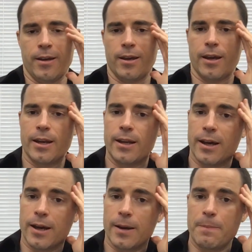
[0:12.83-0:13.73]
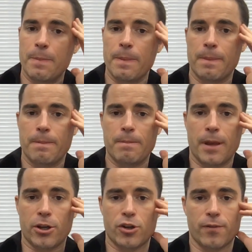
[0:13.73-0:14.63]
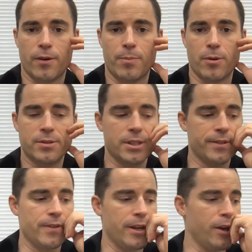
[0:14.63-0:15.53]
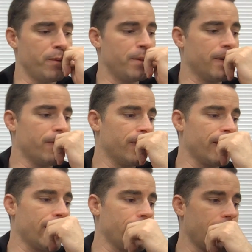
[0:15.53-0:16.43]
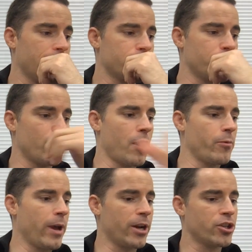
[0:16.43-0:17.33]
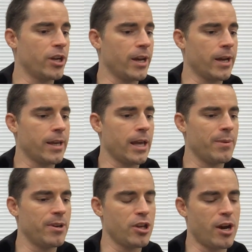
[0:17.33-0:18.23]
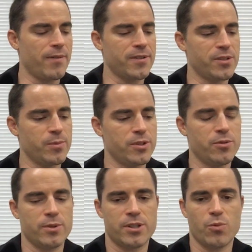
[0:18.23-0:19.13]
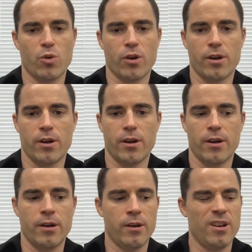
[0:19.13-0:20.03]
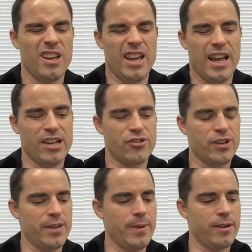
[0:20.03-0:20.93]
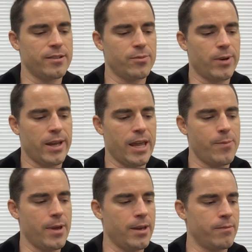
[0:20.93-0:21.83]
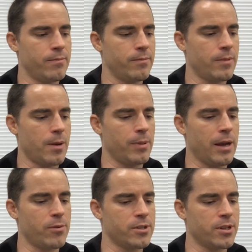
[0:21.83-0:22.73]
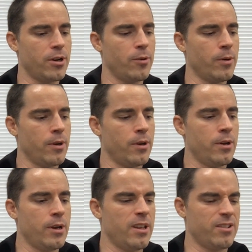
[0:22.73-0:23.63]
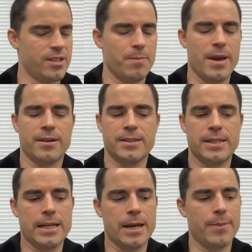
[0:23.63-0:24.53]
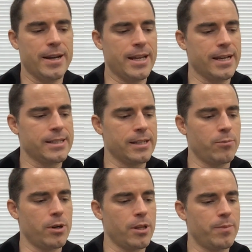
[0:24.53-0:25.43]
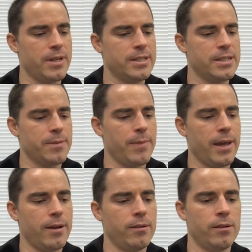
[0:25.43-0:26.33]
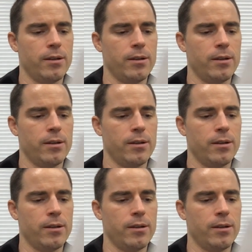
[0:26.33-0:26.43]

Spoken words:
And not sure if I'll post this video, but figured I'd catch some raw reaction. I came into the office and was doing some work answering emails. When I came in a couple hours ago, there's some mail sitting on my desk, and one of the pieces of mail